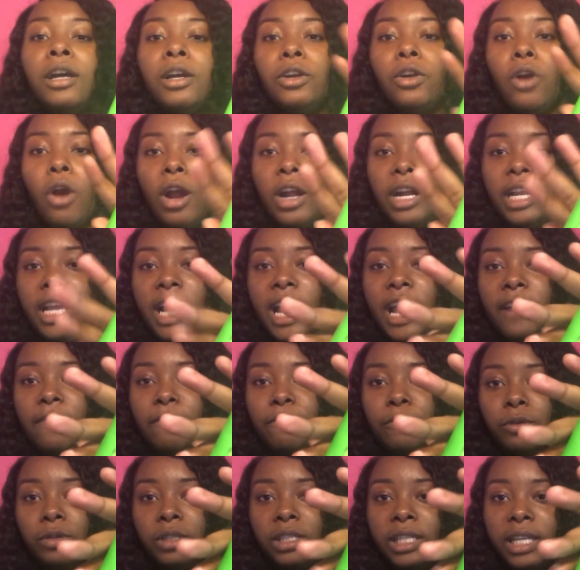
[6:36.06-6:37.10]
Garnier
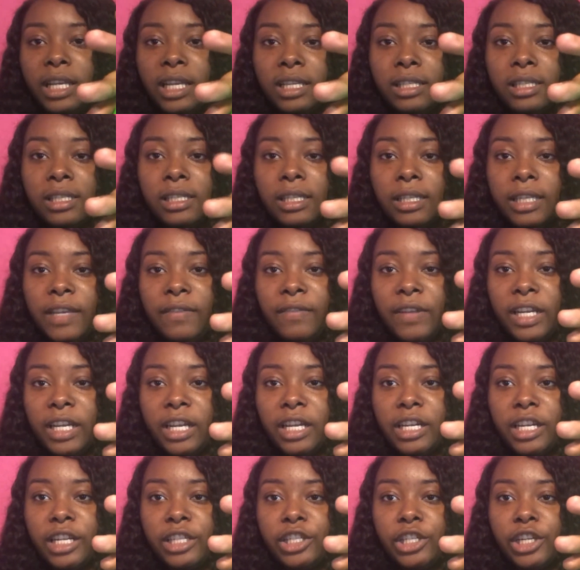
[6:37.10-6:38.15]
Fructis leave-in
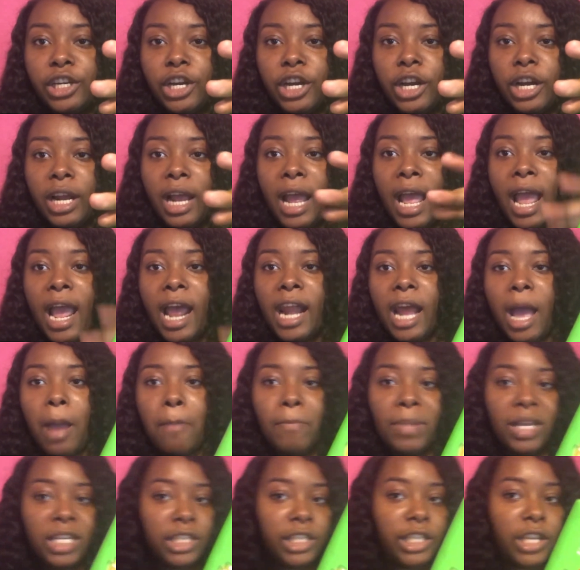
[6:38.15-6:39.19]
conditioner, and I
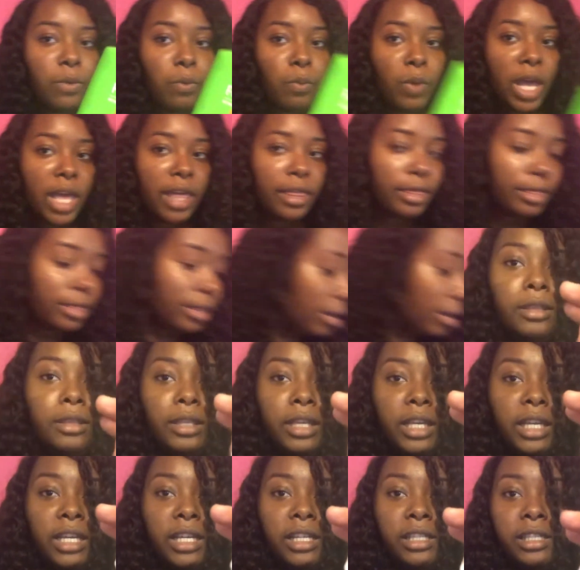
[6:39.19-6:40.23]
mixed it with
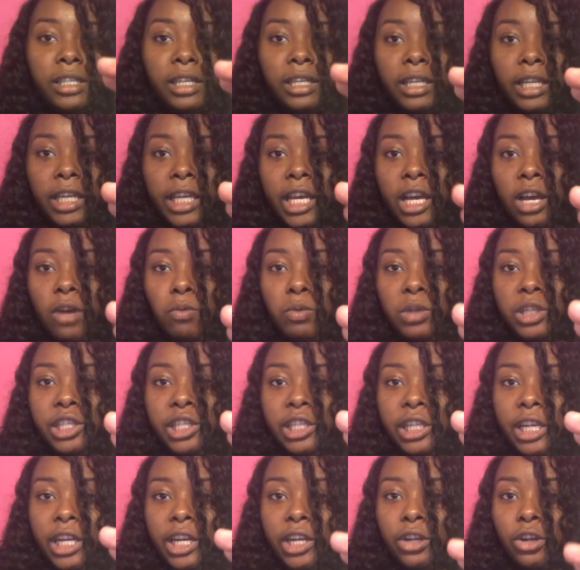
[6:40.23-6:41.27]
the Talia
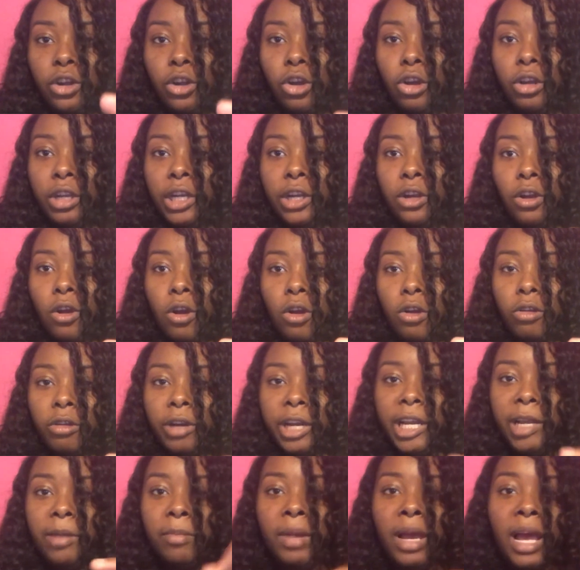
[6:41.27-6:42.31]
Wajid Curly Curl
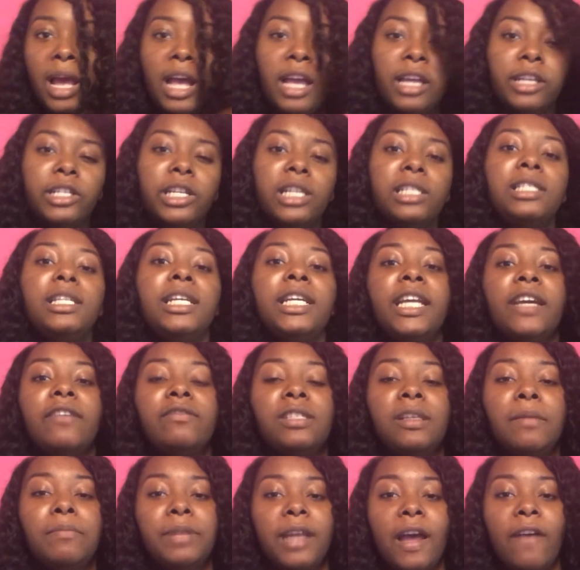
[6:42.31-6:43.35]
Cream just to
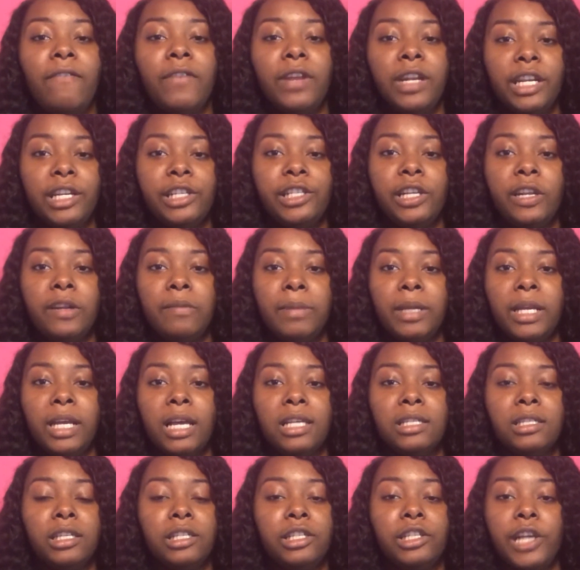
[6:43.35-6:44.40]
give some definition,
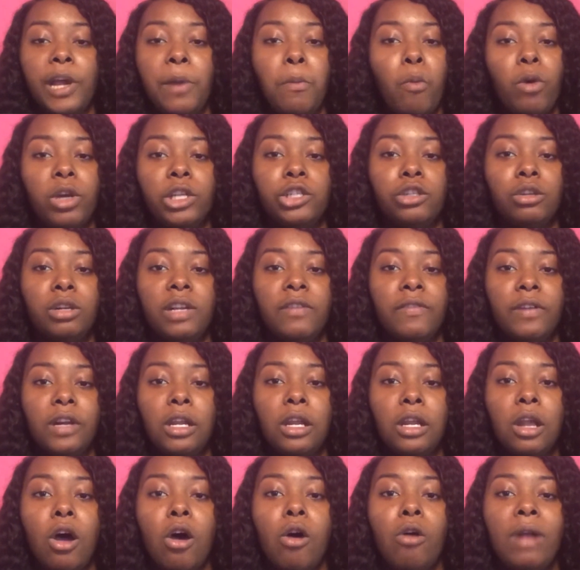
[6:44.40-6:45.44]
because the Shea Moisture leave-in
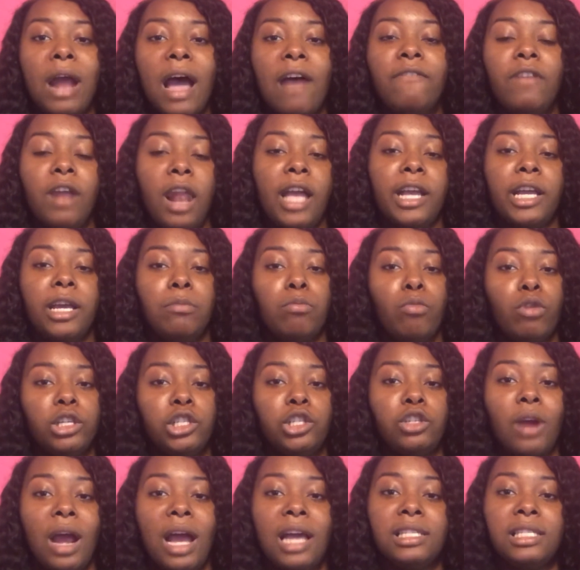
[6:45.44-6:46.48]
alone I felt like it
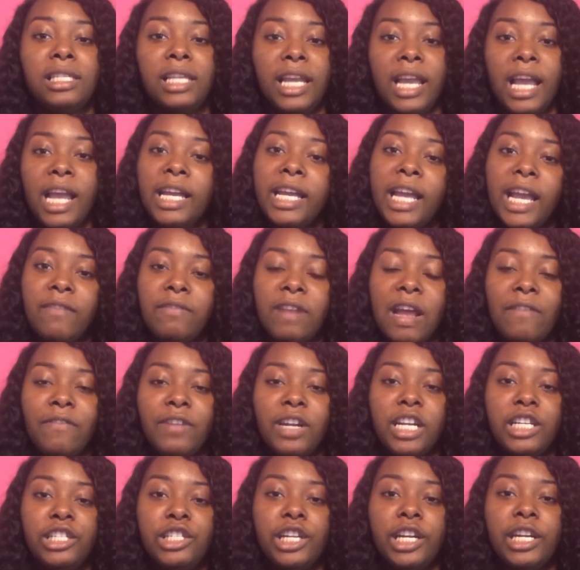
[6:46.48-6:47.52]
moisturized and gave
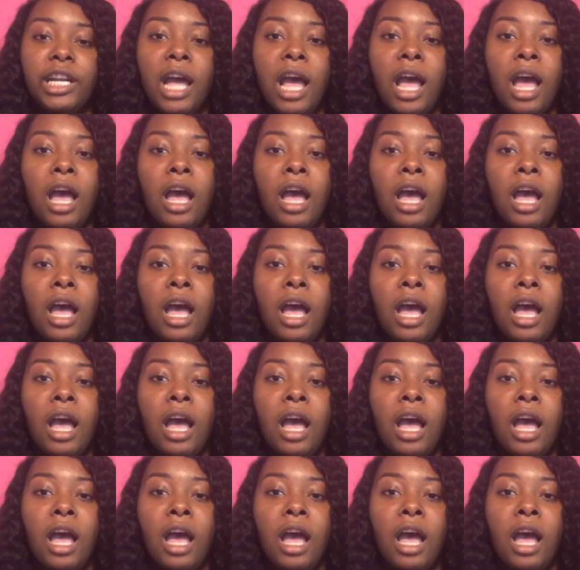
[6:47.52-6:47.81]
definition.